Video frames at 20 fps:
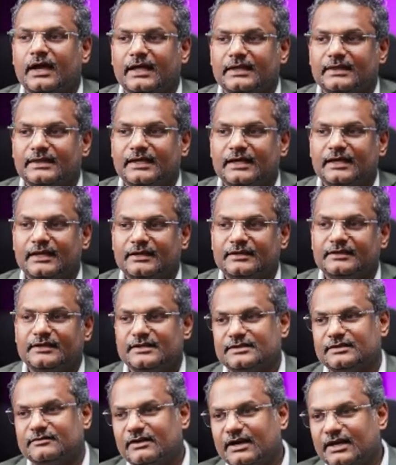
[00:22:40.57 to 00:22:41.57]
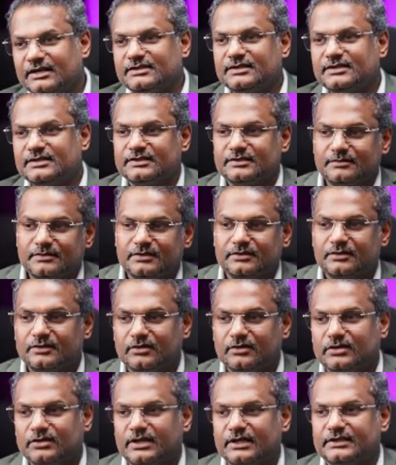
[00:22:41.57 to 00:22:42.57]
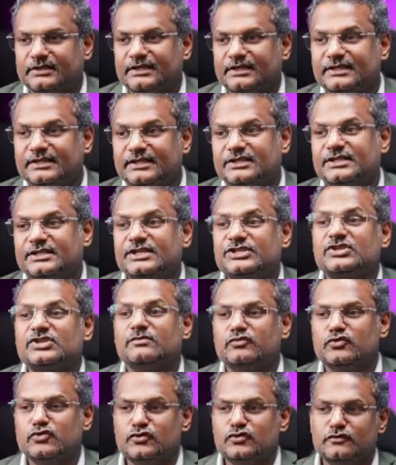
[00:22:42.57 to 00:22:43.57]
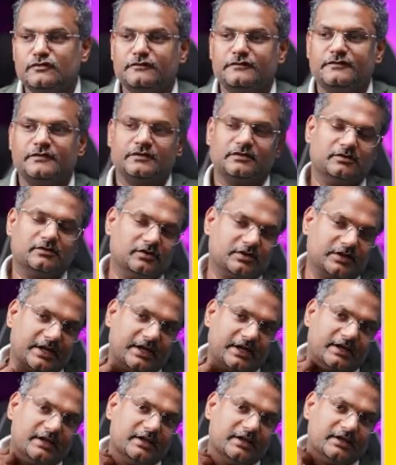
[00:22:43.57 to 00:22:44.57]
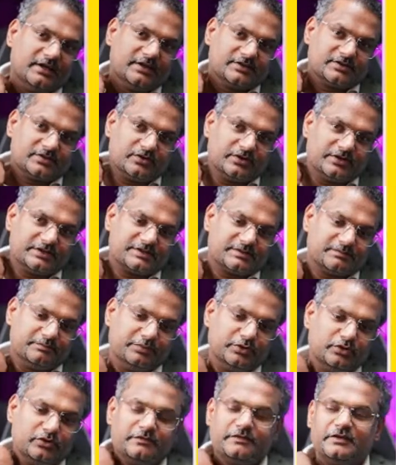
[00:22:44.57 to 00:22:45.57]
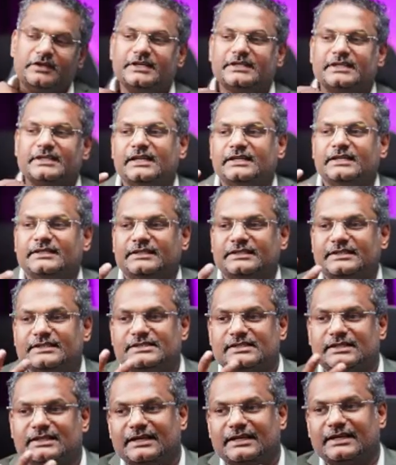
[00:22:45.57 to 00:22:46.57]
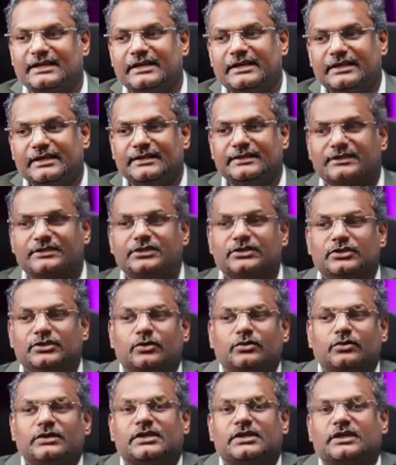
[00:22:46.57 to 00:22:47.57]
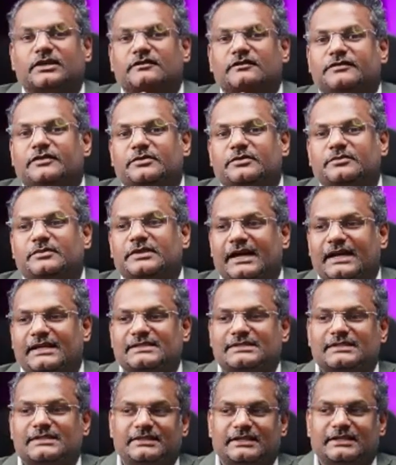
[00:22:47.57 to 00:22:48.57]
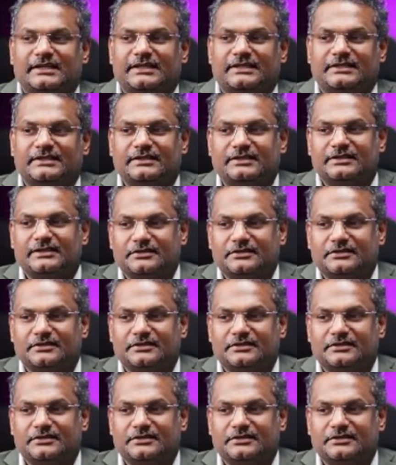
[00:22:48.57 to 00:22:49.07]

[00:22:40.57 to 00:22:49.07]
And then does it vanish? Does it, all that. Then the teacher move. Okay. So it's beautifully telling the teacher, like, don't confirm the answer yet,